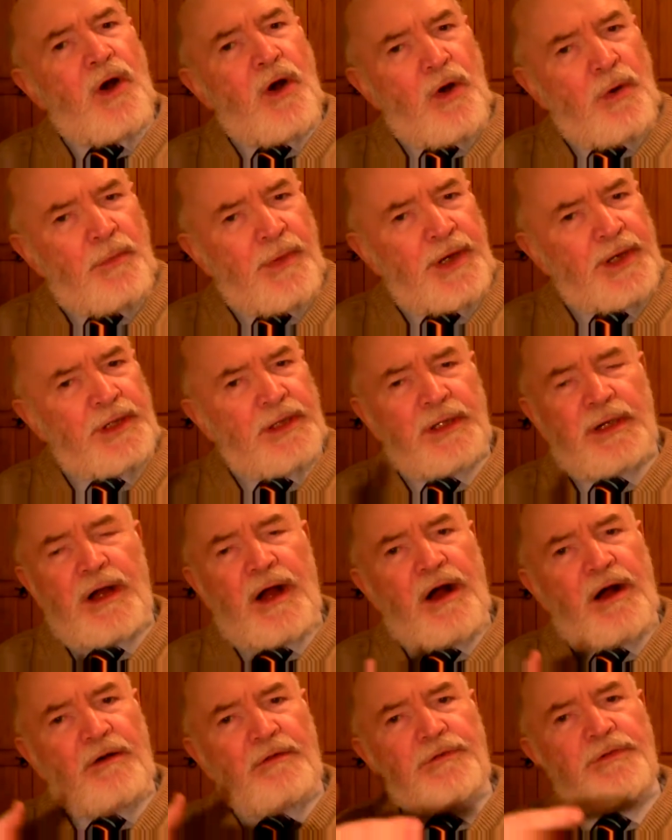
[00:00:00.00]
omen
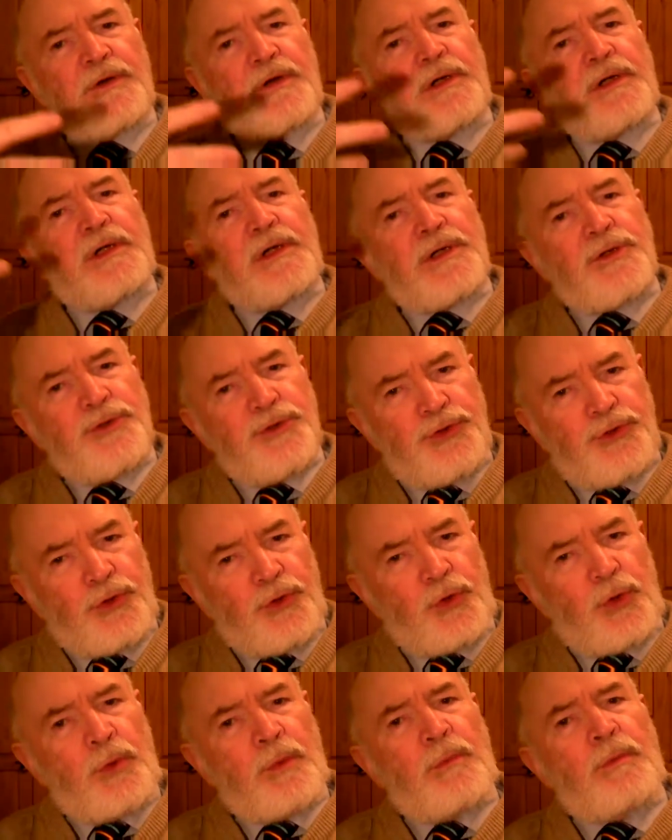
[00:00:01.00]
of
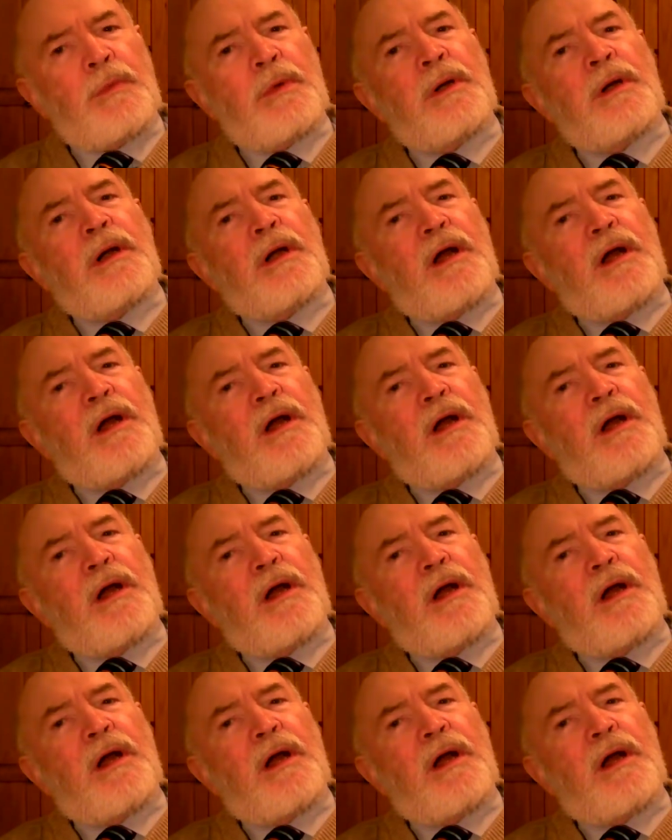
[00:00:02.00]
doom,